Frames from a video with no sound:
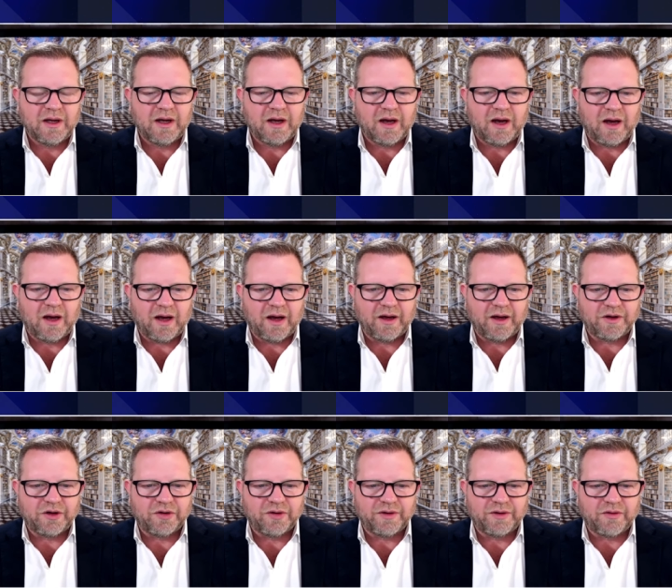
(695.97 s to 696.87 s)
uh,
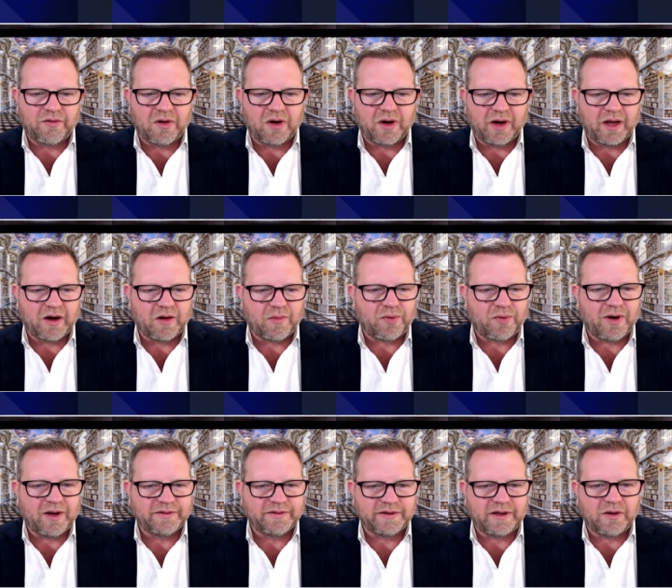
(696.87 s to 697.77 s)
you're in the wrong
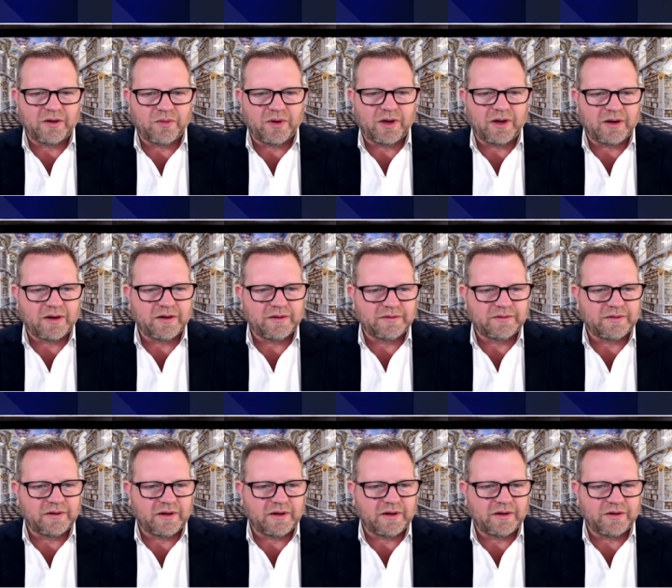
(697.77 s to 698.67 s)
enterprise anyway because
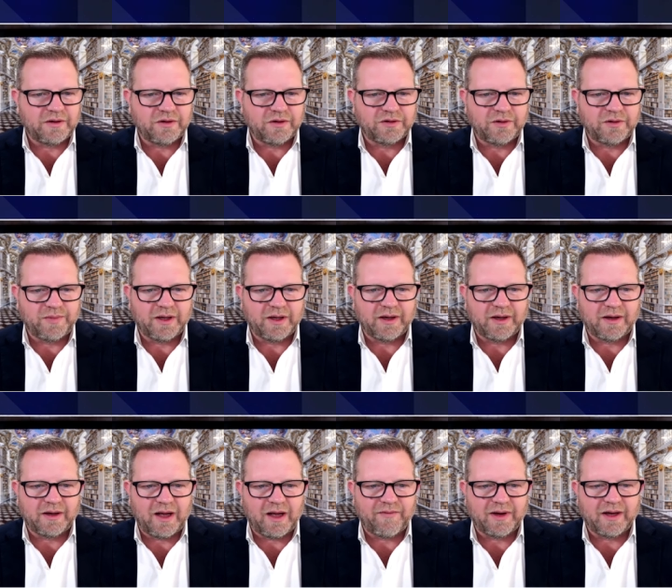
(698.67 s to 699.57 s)
uh, you should be uh,
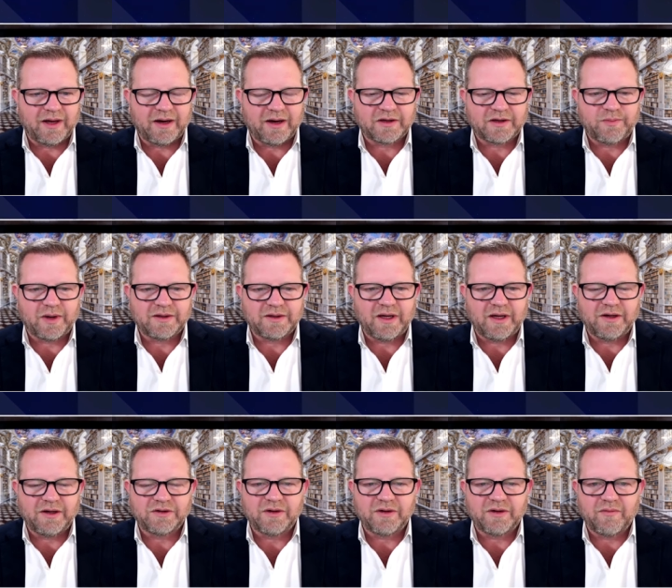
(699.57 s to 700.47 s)
having an
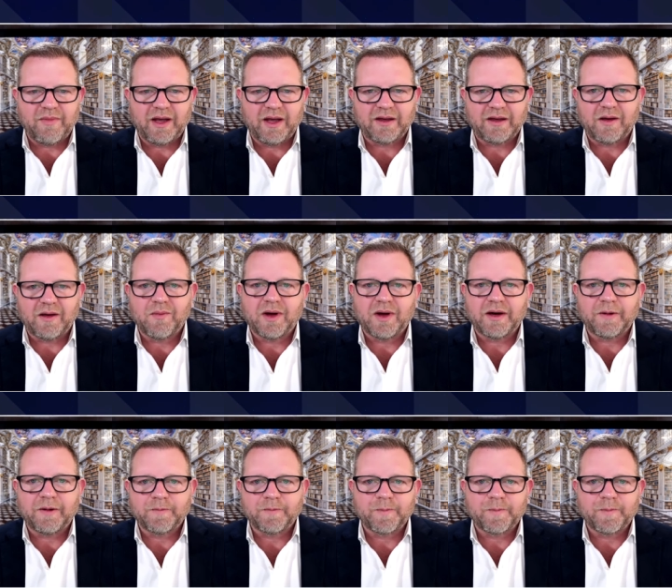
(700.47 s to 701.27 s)
expectation of making money.